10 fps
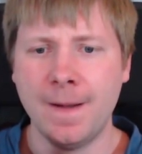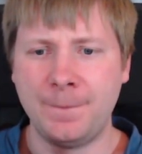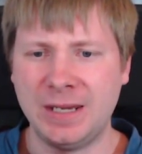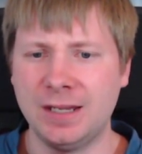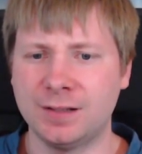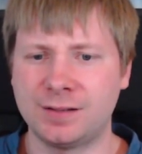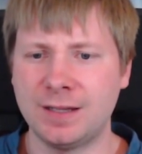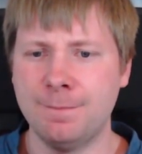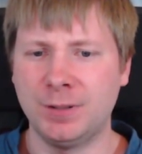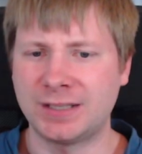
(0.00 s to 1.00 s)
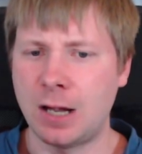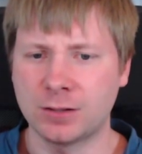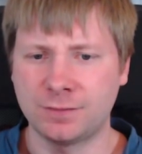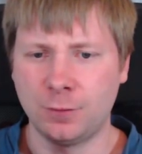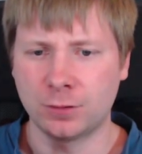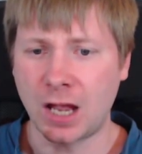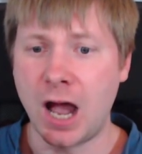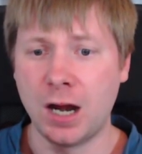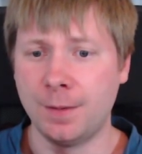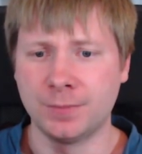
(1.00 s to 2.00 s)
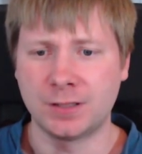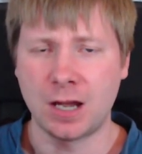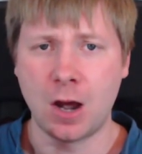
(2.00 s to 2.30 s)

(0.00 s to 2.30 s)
Being simple townsfolk armed